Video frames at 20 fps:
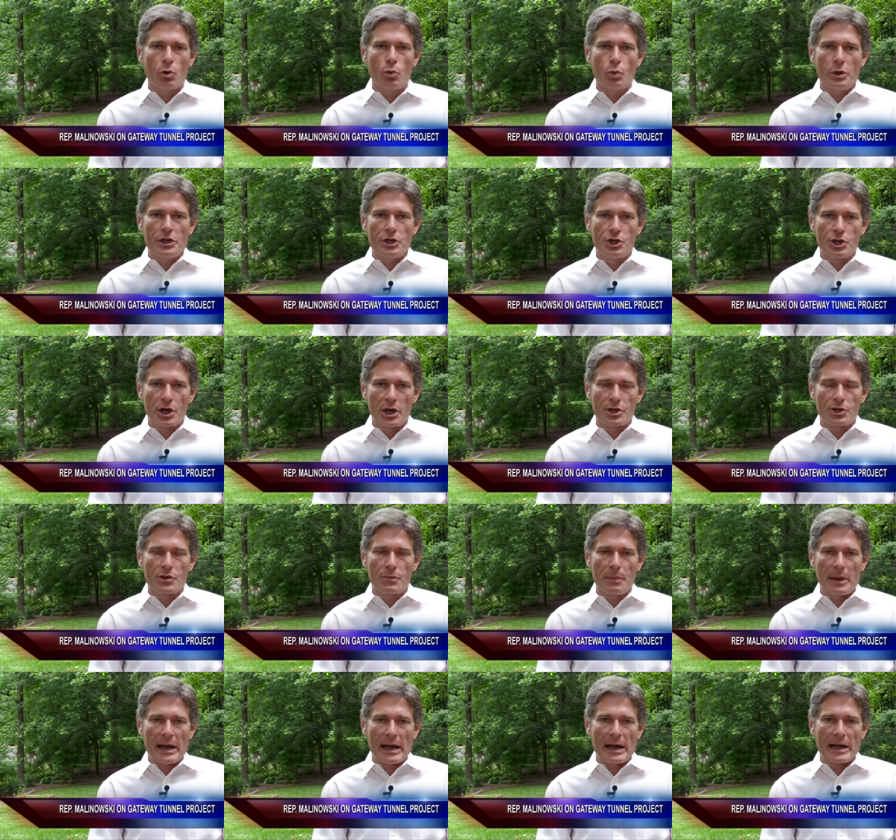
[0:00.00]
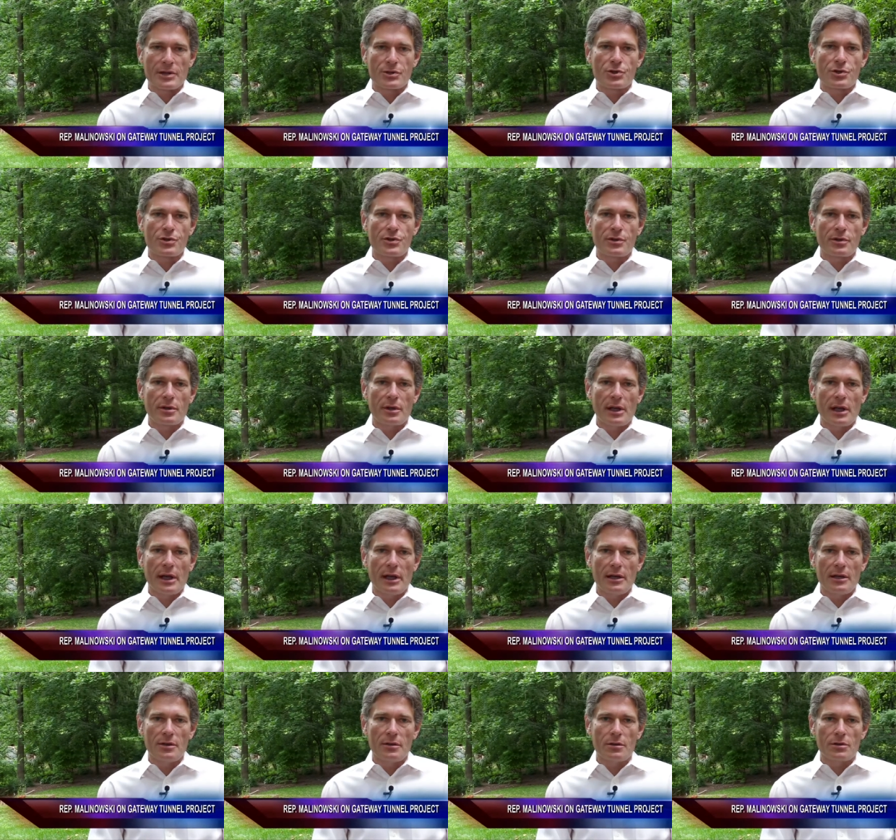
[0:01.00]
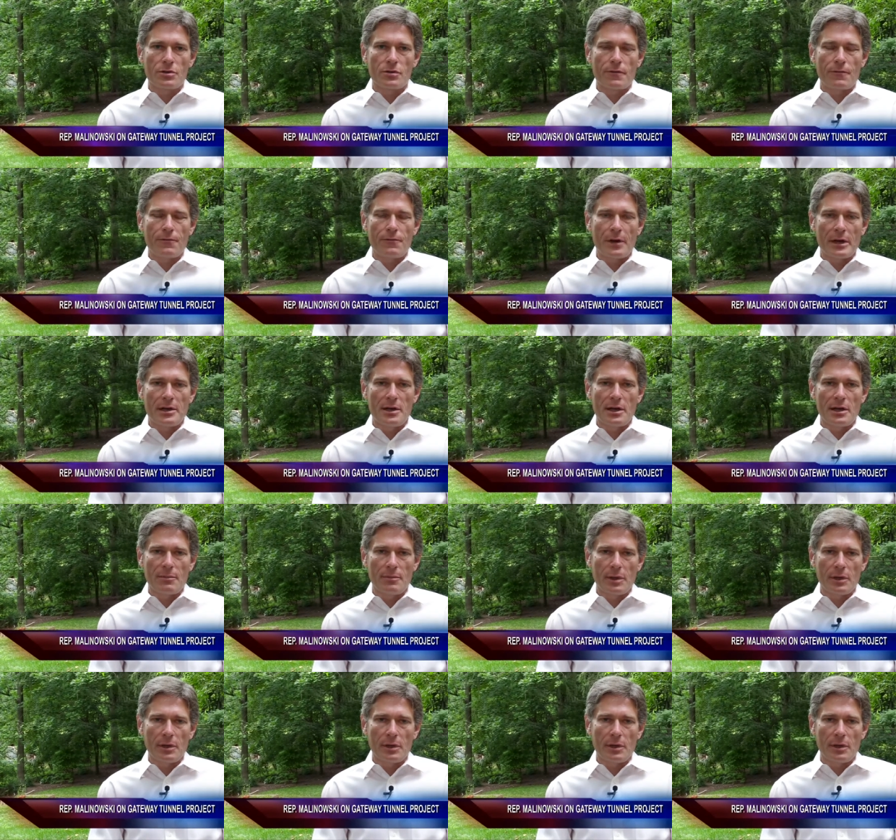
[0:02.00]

We just passed a funding